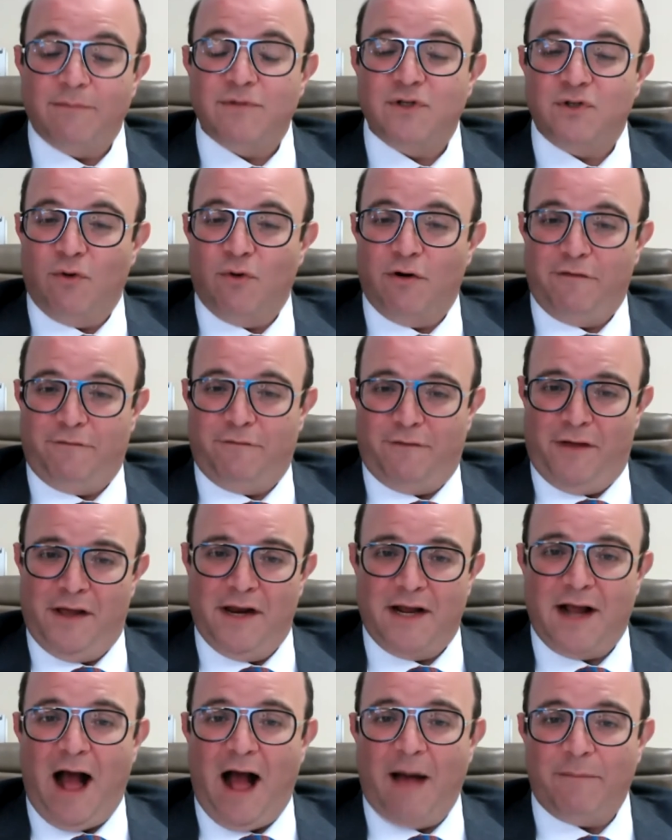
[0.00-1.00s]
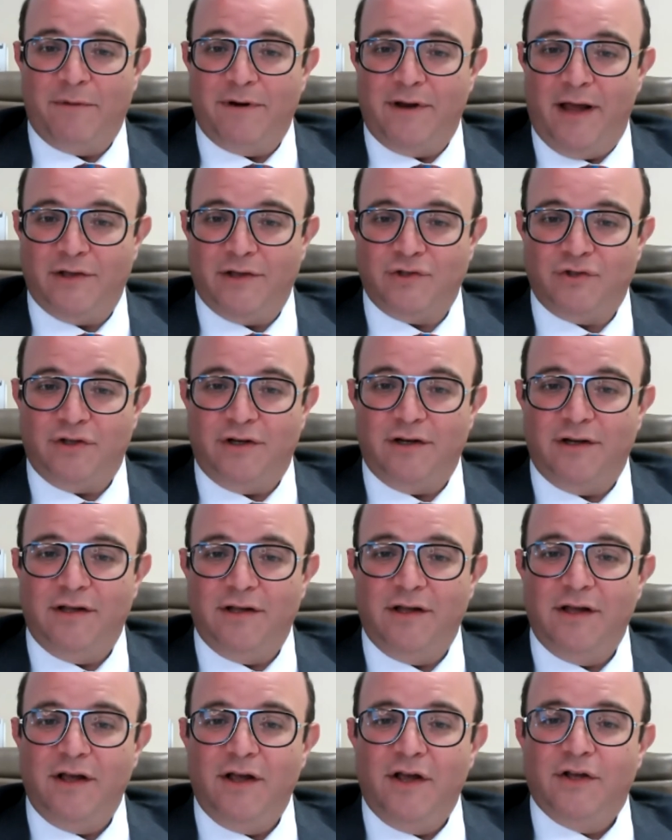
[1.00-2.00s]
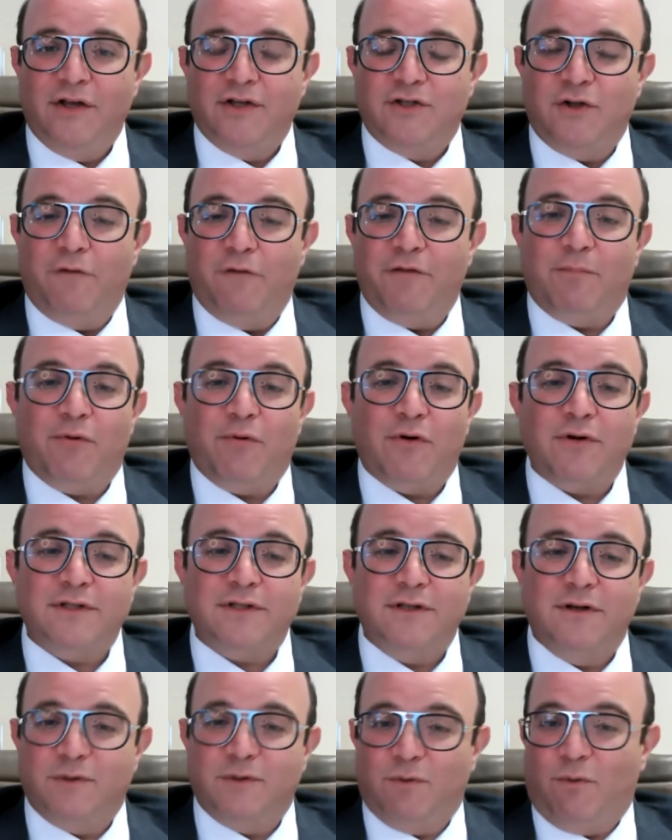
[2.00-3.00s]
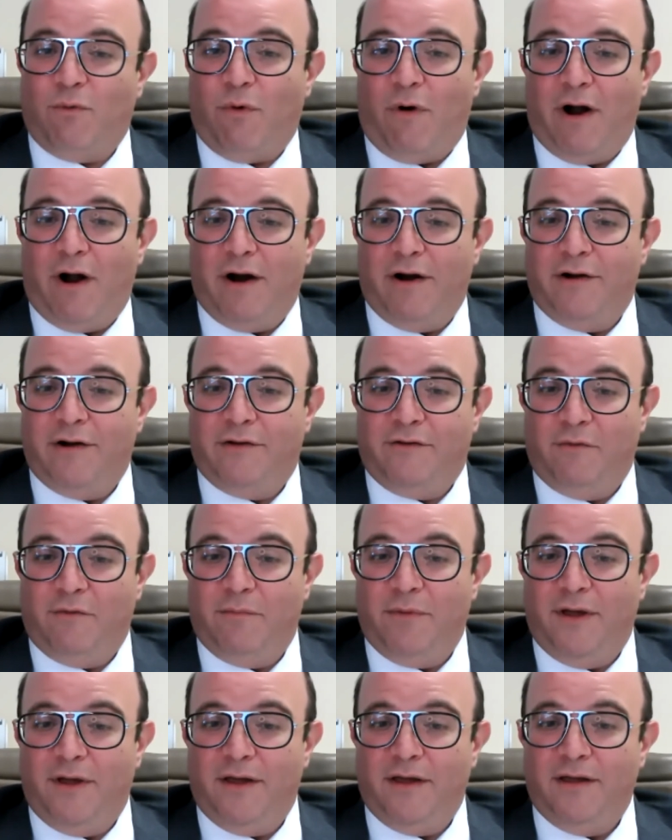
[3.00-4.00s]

sort of an accommodation. So if the person is required to be